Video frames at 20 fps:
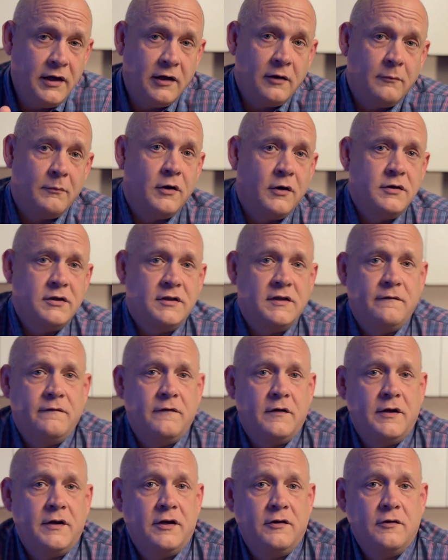an emergency
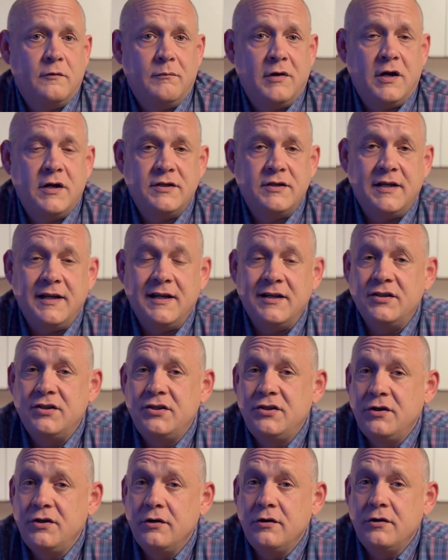fund in your budget
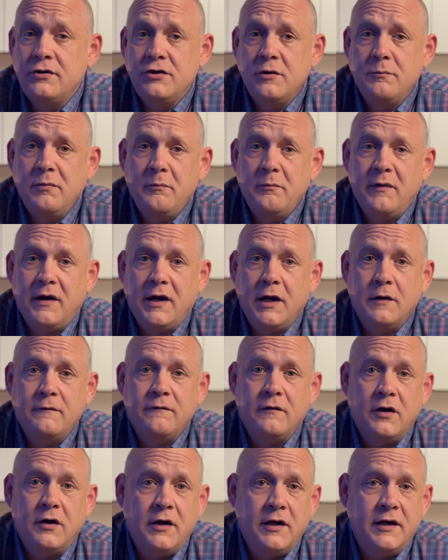ensures you're prepared
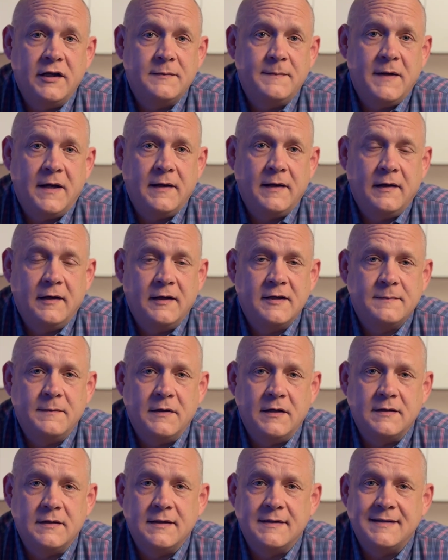for unexpected
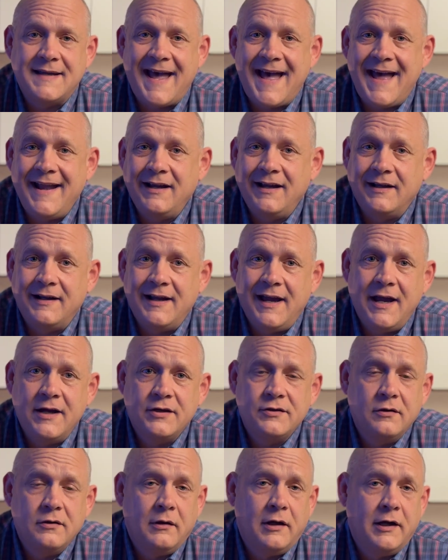expenses, adding an
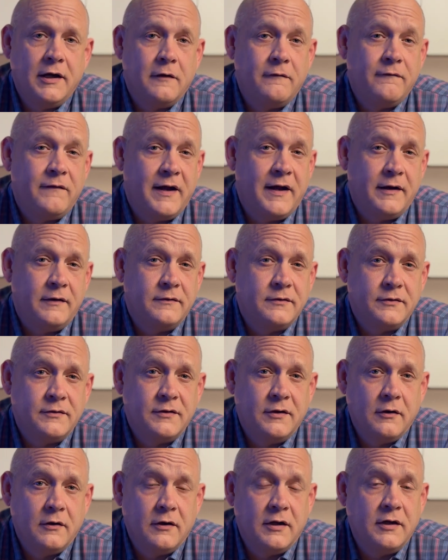extra layer of financial
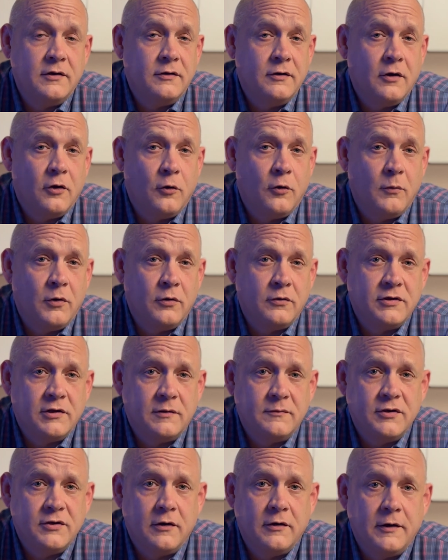security to your
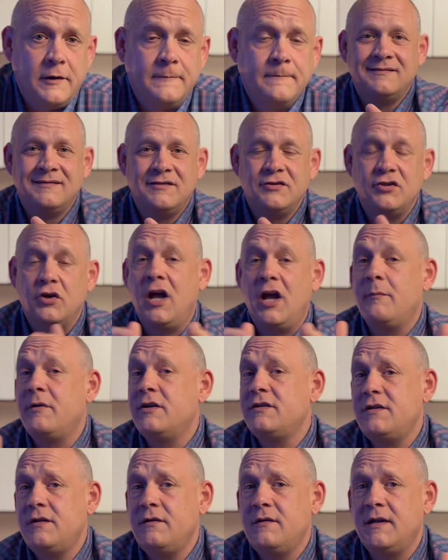homeownership journey. So how
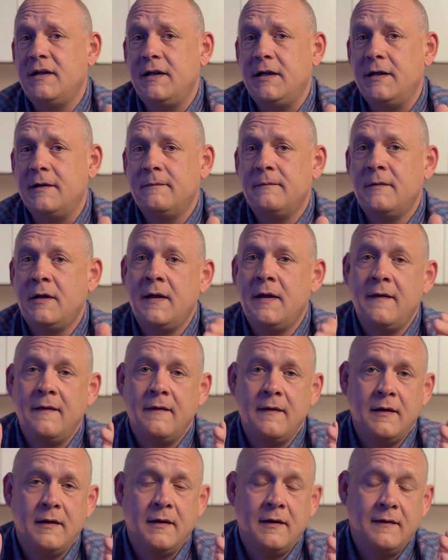much do you need?
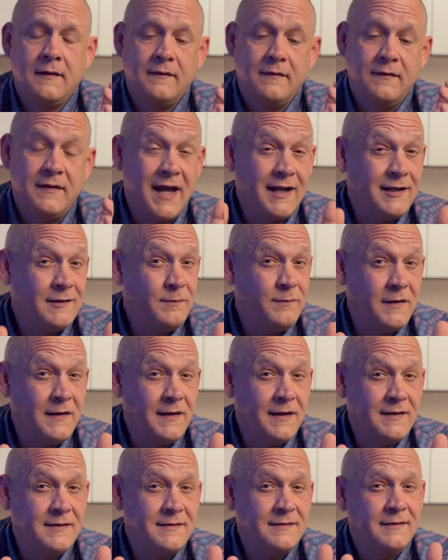That
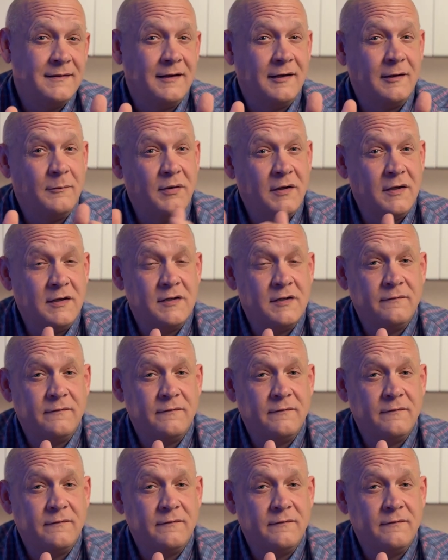depends, and opinions